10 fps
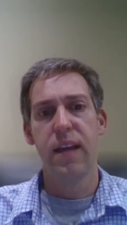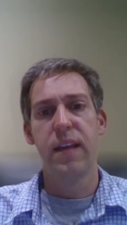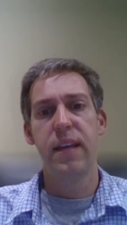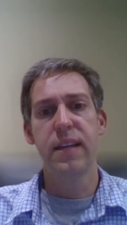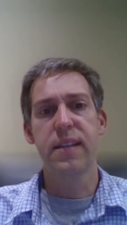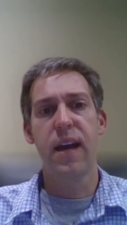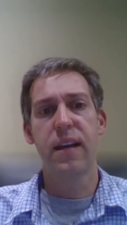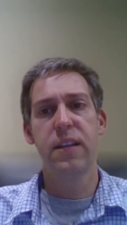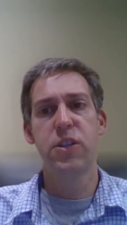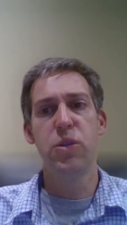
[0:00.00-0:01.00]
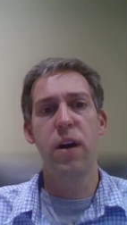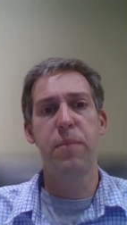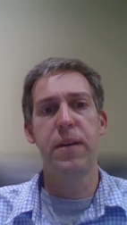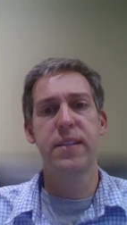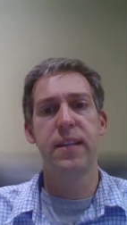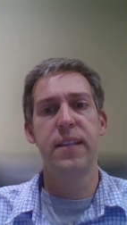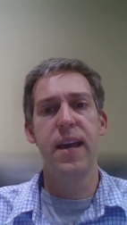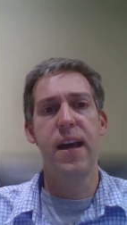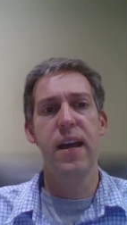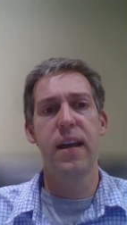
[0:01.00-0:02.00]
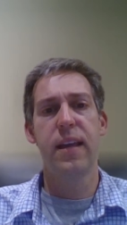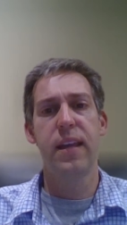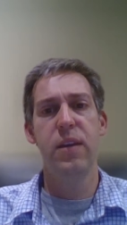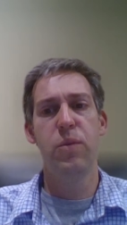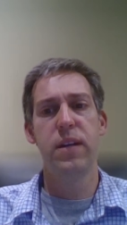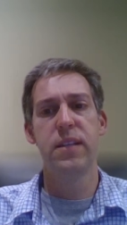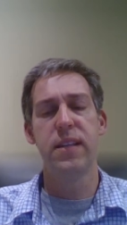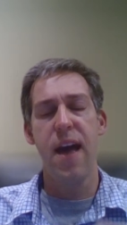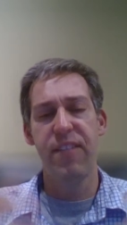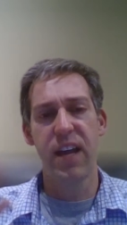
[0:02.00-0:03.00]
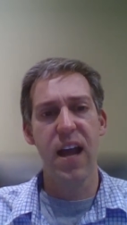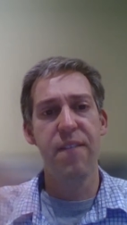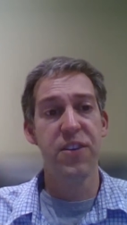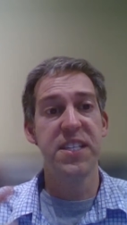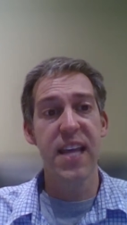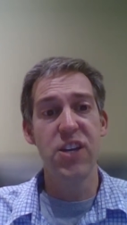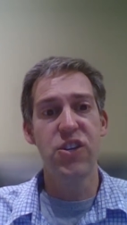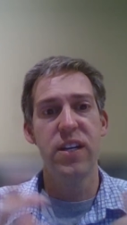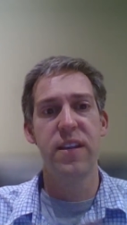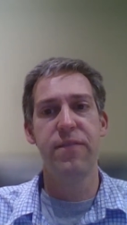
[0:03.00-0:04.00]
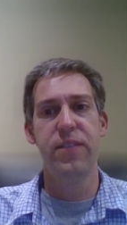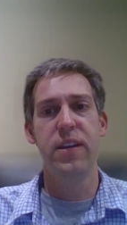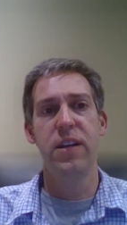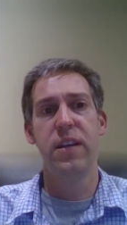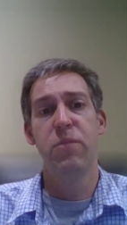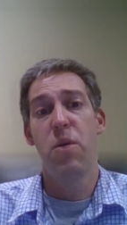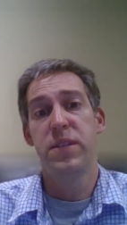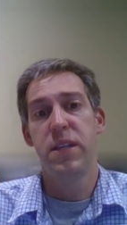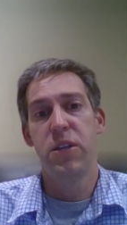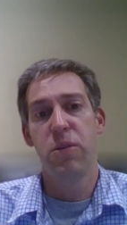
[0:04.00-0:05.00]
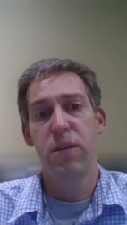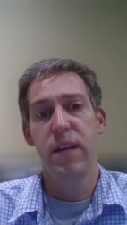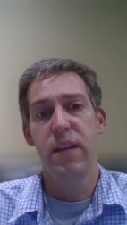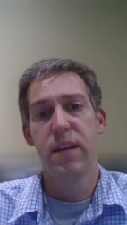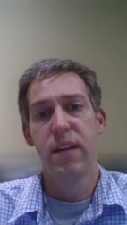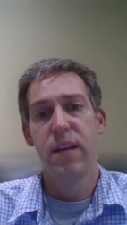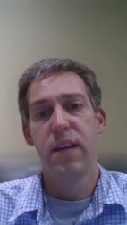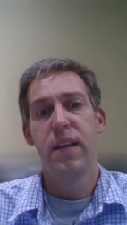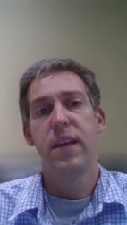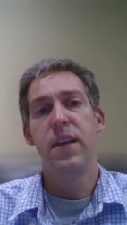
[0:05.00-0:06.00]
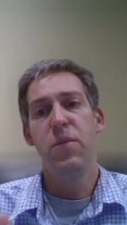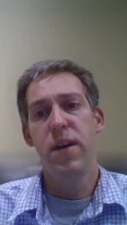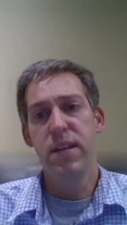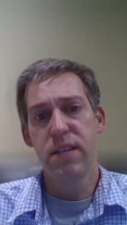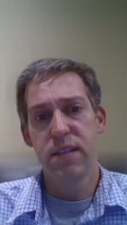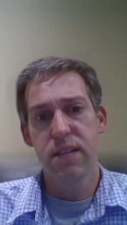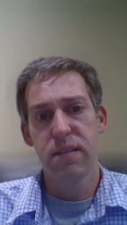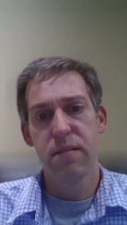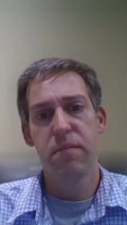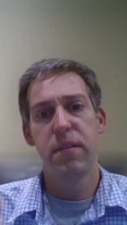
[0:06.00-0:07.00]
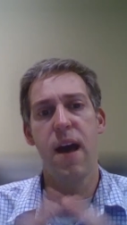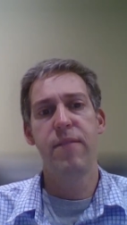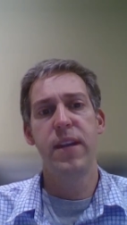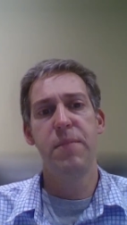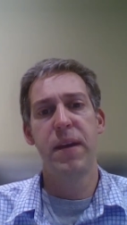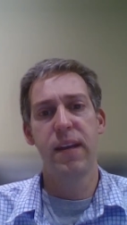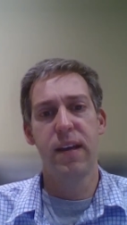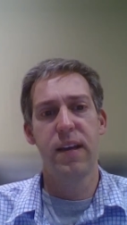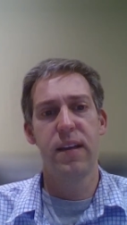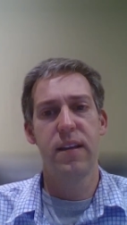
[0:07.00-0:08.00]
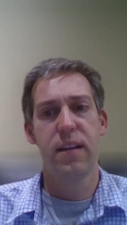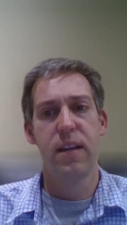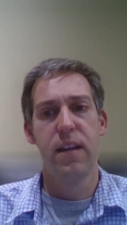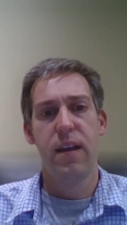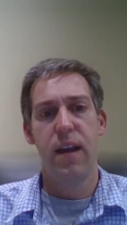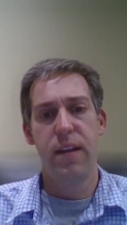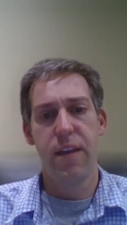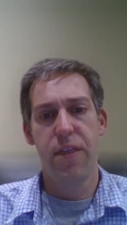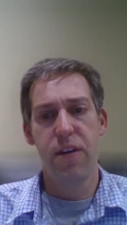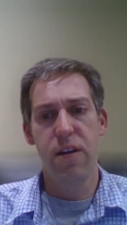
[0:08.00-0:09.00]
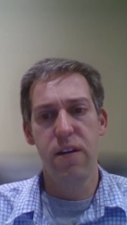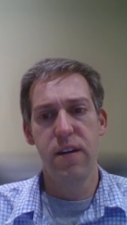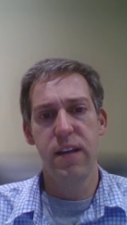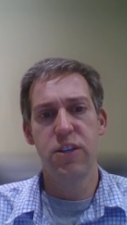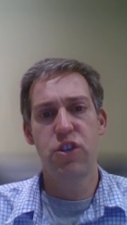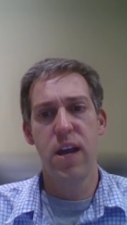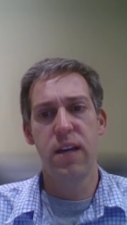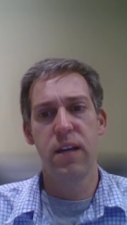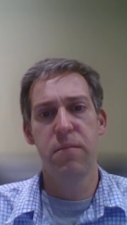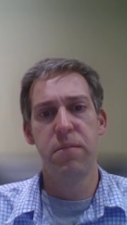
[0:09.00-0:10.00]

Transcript: Yitzchak Lasuach Basadeh, he was having a conversation in the field, and what was he doing? He was davening mincha. And the third is Jacob.